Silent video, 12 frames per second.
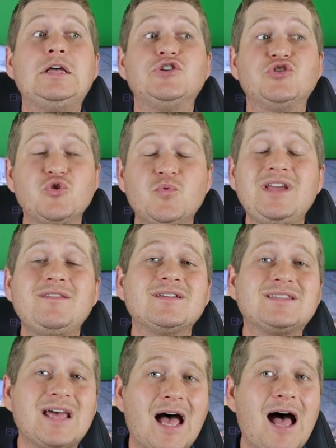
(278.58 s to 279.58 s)
doing the
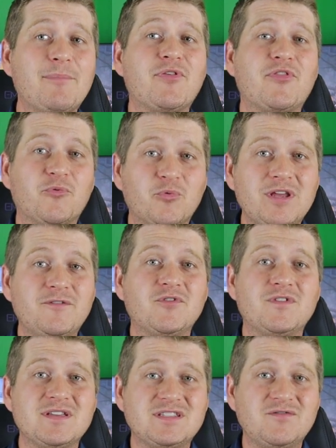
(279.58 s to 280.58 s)
top three for
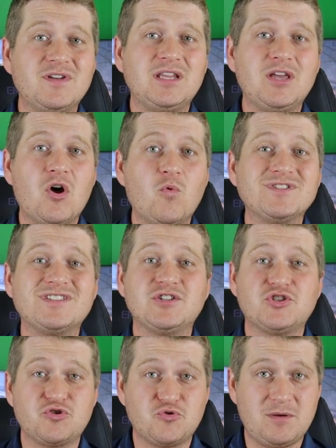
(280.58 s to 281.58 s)
this video was
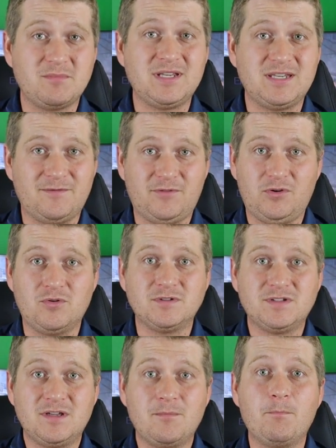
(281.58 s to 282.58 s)
extremely
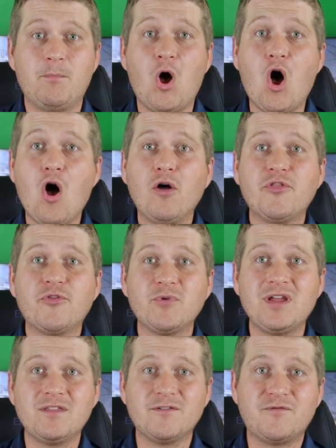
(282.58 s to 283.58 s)
difficult. All
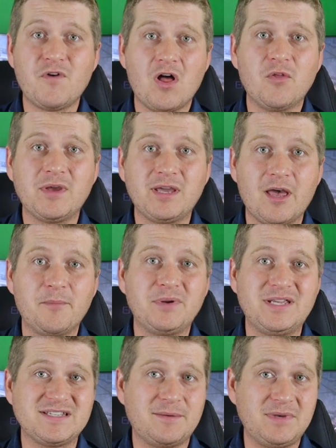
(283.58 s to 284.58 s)
three of the following
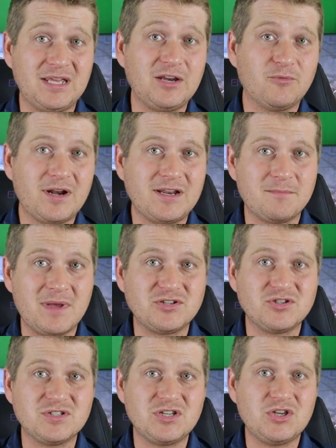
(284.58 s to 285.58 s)
companies I'm getting ready to
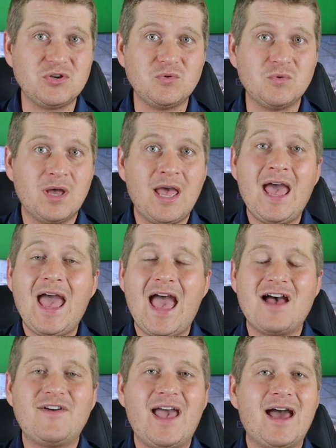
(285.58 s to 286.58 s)
mention to you
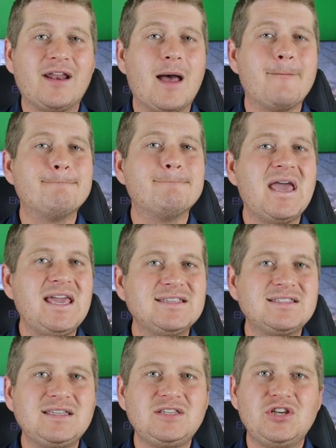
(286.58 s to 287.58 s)
have had
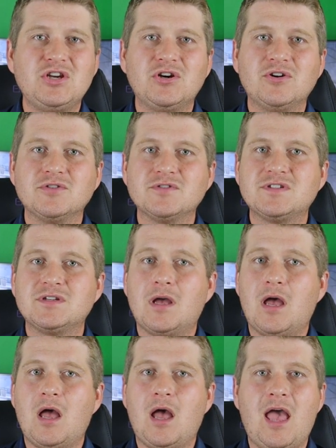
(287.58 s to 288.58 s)
amazing years,
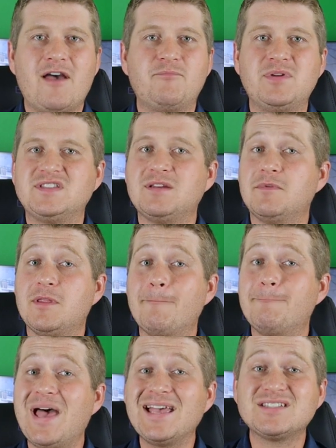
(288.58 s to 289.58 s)
have been some of the
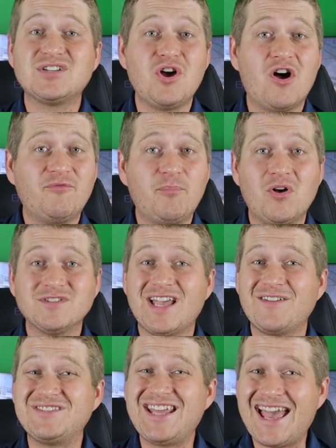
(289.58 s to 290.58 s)
best golf balls
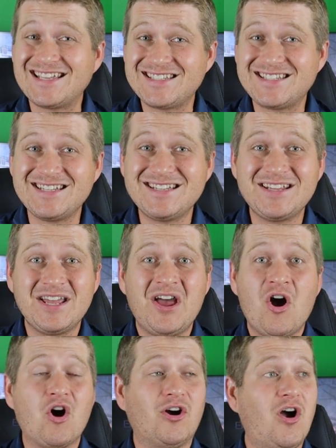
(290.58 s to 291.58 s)
I've tested,
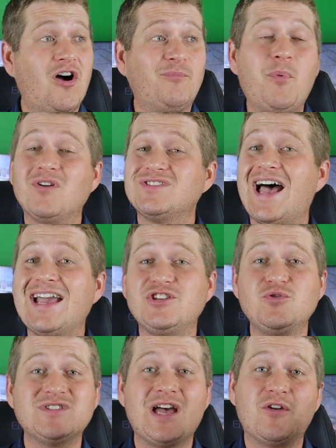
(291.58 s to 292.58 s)
are golf balls I
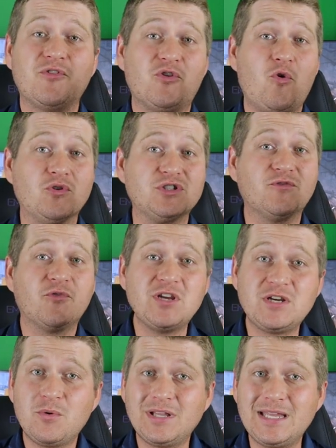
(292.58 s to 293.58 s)
use out on the course
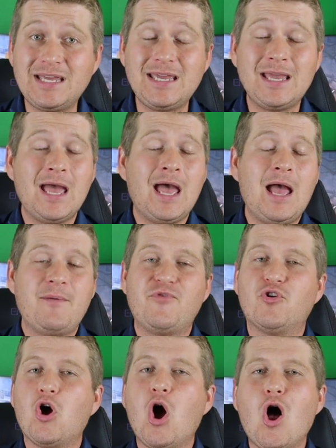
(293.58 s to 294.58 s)
frequently.
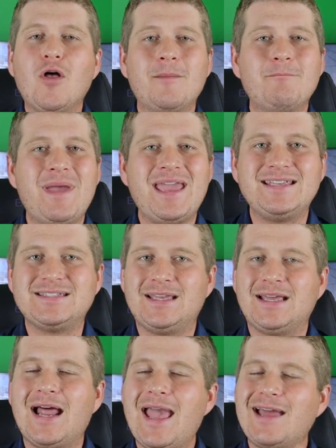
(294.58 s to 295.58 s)
They're all
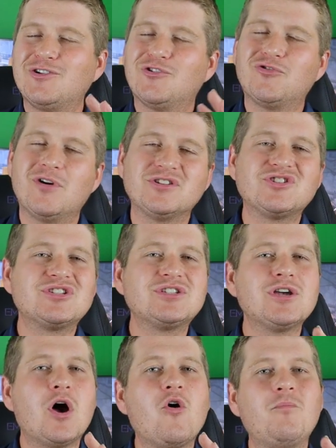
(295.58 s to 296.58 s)
amazing, and I had to crunch
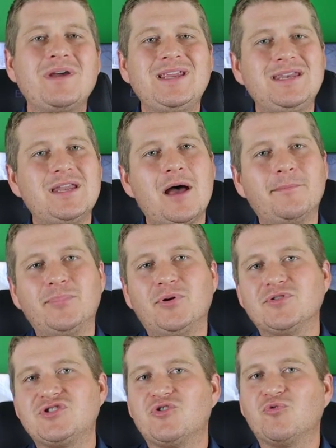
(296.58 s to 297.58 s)
so many
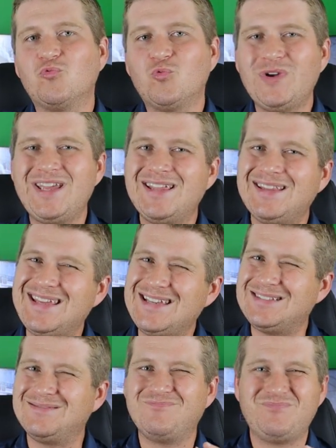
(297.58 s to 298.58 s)
numbers to
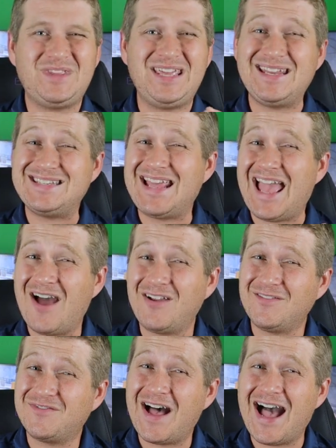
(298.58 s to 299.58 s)
really get down
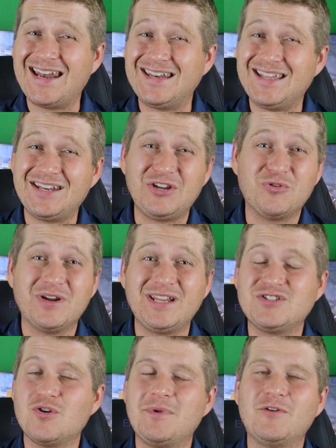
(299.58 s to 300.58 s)
and find a nitty gritty.
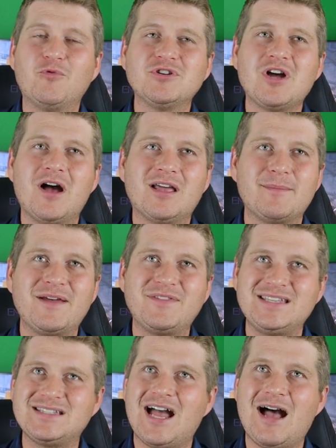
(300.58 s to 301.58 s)
So, I mean, if we're talking about
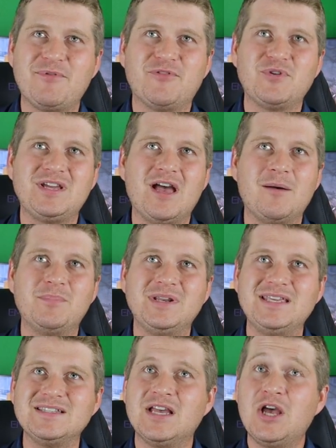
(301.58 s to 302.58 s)
these top three
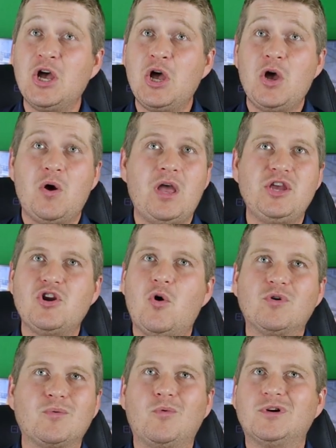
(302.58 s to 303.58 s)
companies, you know,
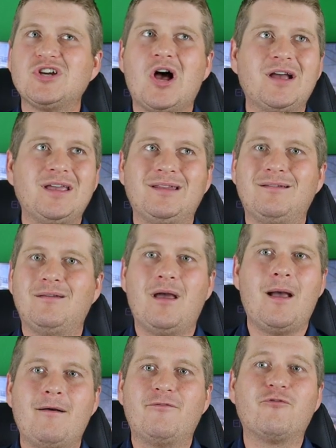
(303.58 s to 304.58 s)
we're talking
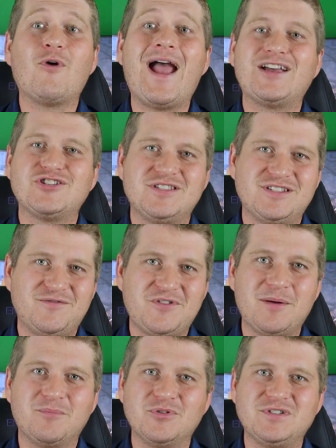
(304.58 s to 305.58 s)
fractions of
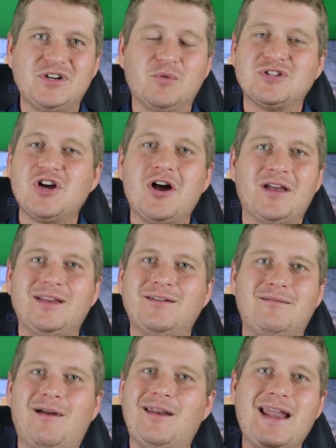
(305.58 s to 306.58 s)
numbers here. We're
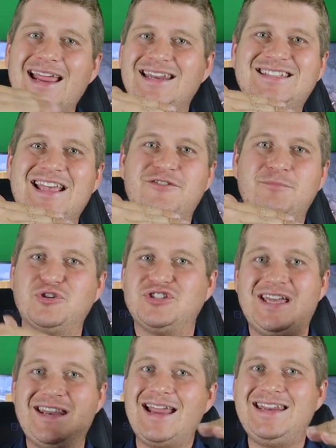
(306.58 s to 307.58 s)
talking 97%,
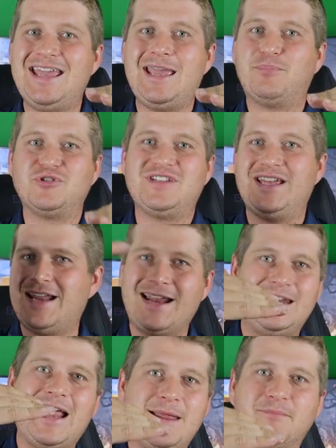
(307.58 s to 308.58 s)
98%,
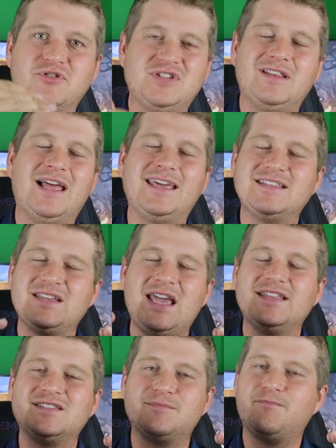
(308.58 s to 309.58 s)
99%. Like
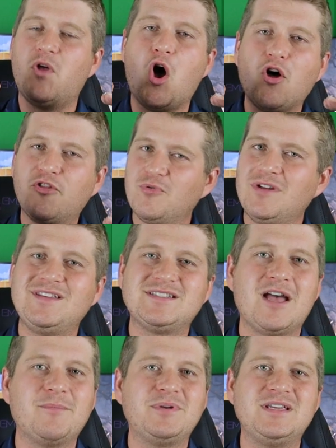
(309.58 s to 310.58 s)
it's all three of these
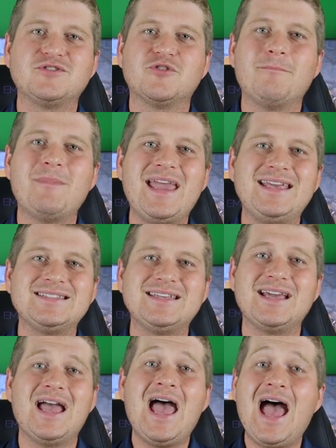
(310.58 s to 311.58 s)
companies are
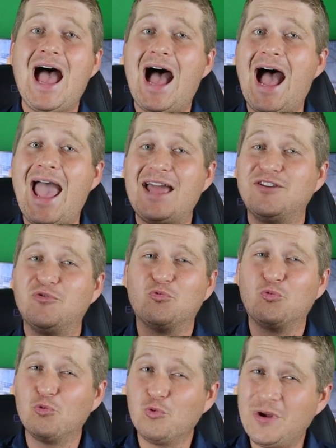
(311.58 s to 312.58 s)
amazing. I had to
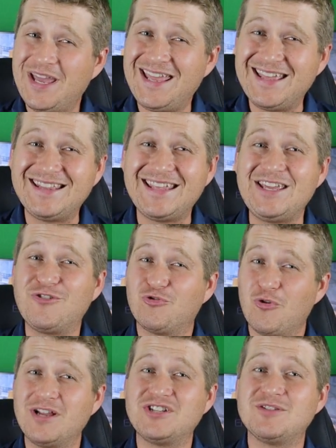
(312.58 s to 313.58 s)
really
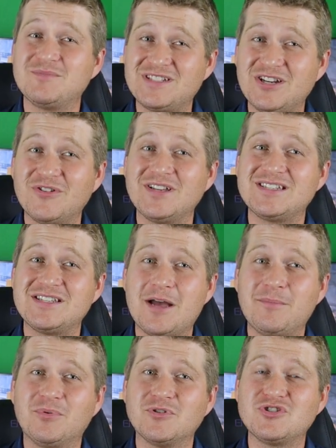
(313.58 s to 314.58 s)
crunch some serious
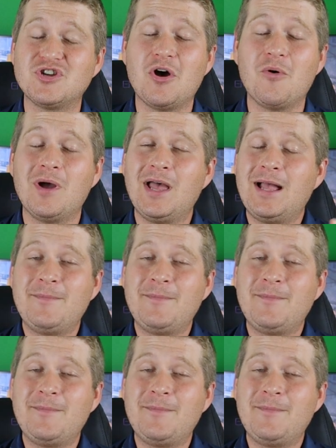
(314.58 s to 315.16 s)
numbers. So